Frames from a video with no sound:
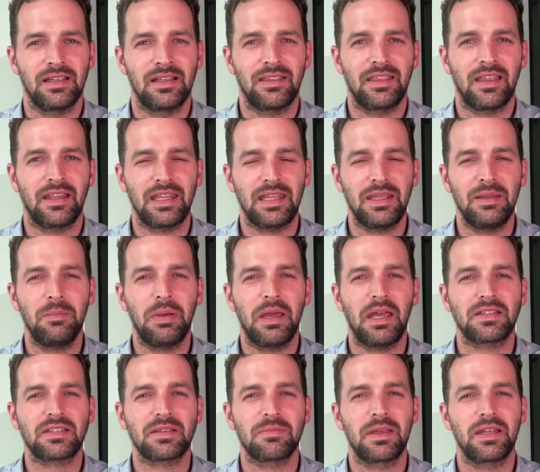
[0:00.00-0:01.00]
that
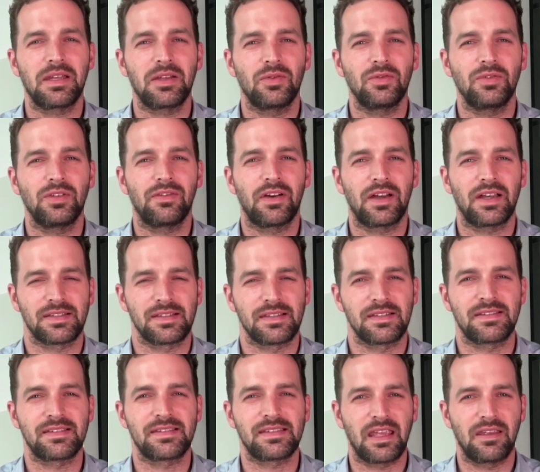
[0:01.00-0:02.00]
impact a medical
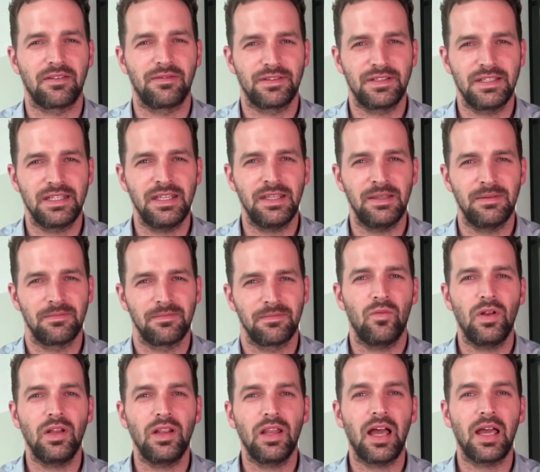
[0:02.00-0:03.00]
device's safety,
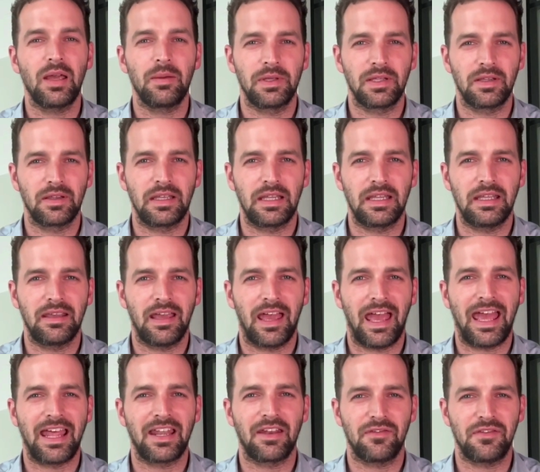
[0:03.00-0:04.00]
reliability,
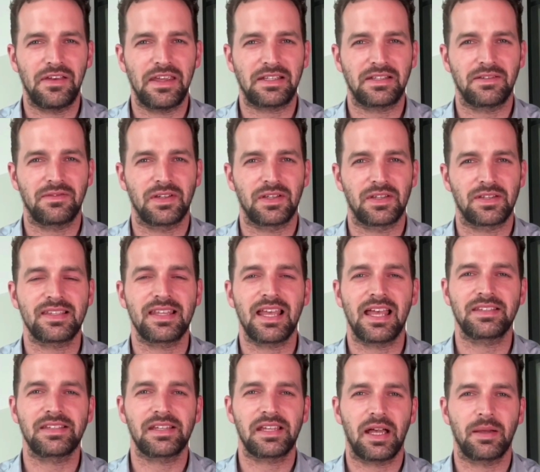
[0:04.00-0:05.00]
and effectiveness
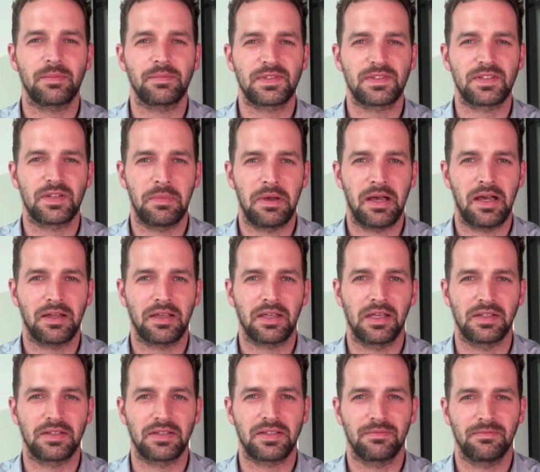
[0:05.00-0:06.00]
as it comes to
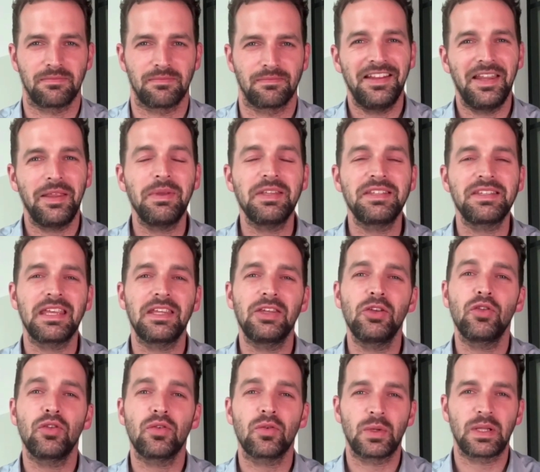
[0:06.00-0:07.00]
market. Let me take you
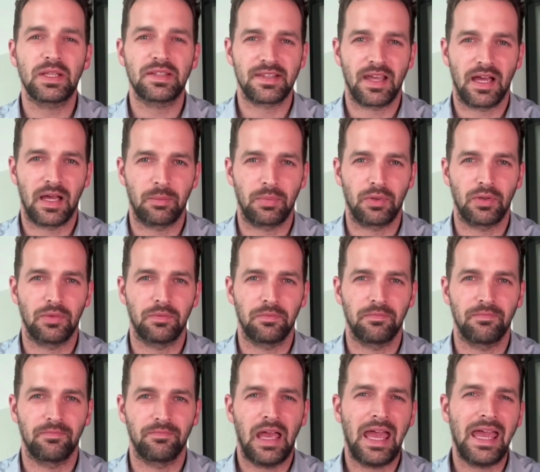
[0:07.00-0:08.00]
through an example.
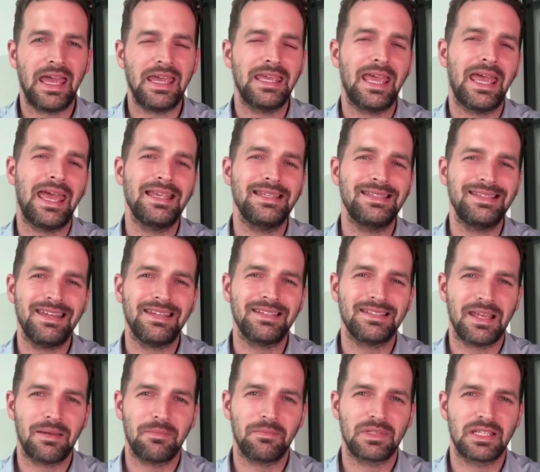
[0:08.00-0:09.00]
A
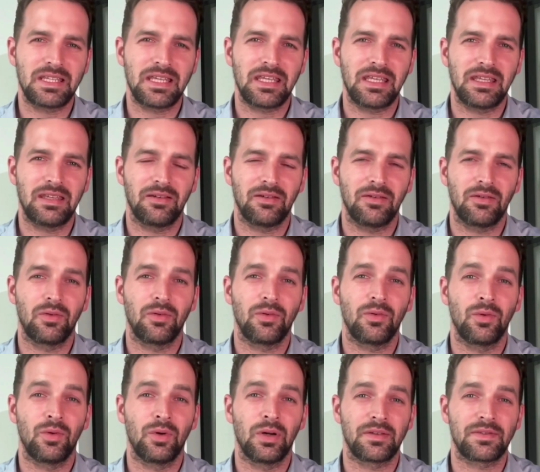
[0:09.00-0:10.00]
SXMD,
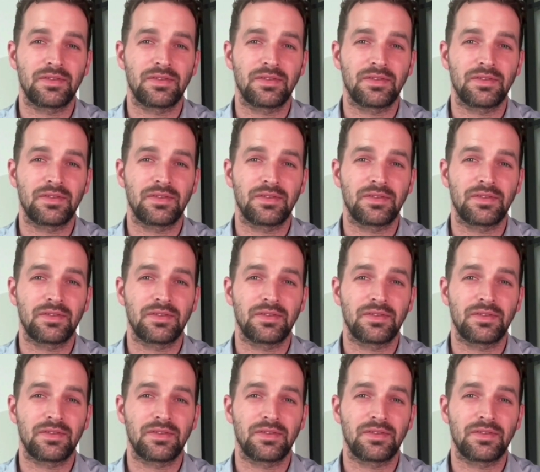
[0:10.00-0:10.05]
or